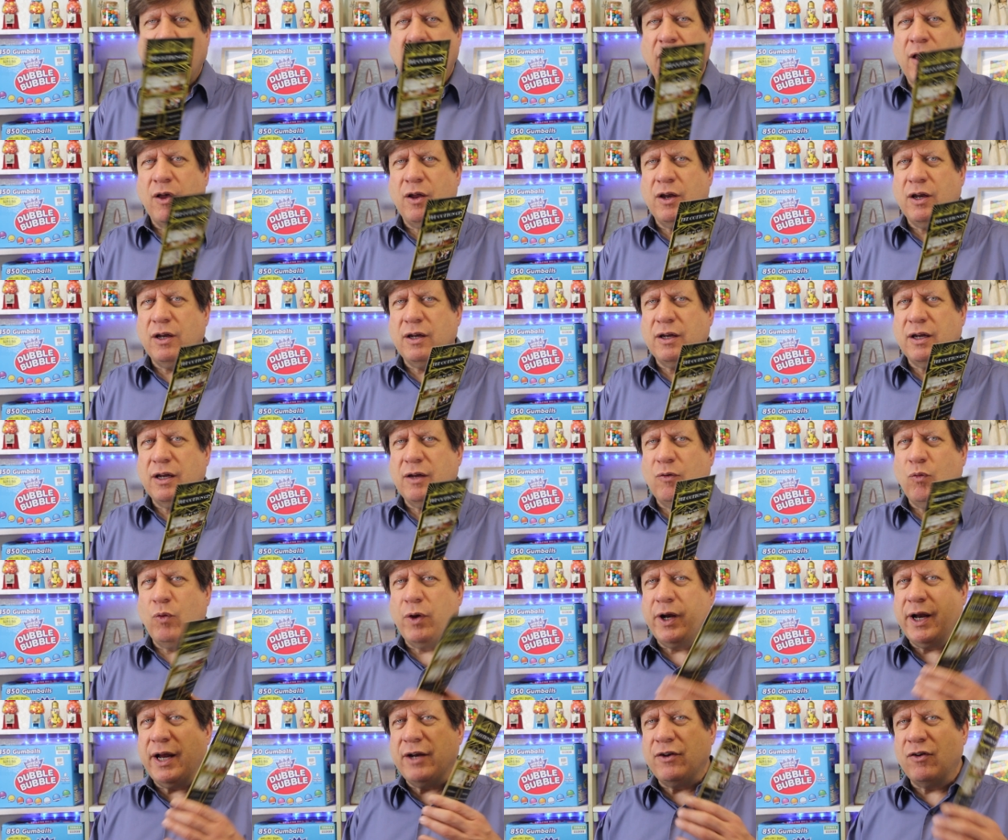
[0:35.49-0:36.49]
And
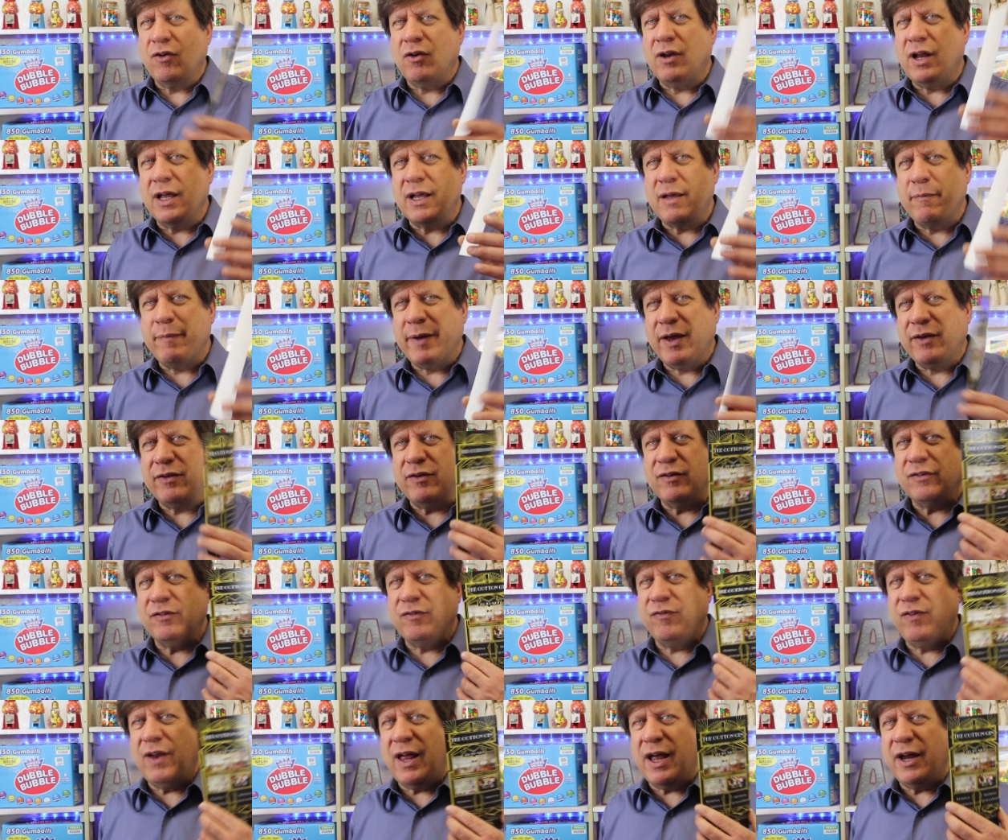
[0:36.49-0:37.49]
what I don't like about
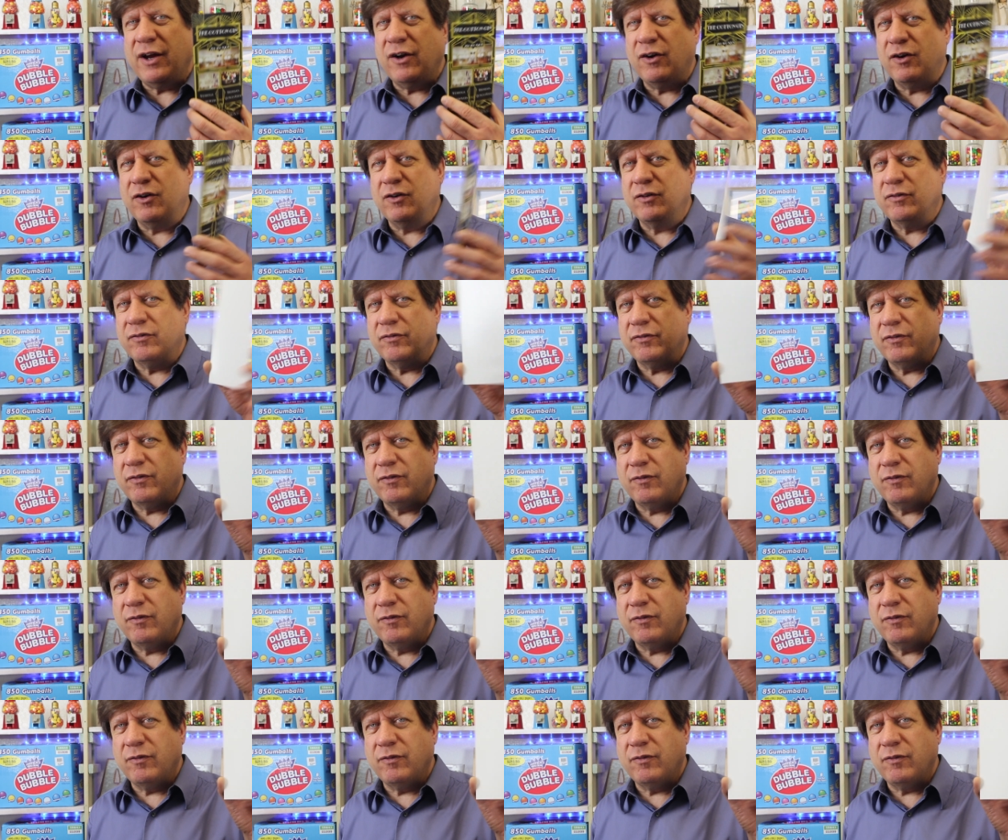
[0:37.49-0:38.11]
this flyer,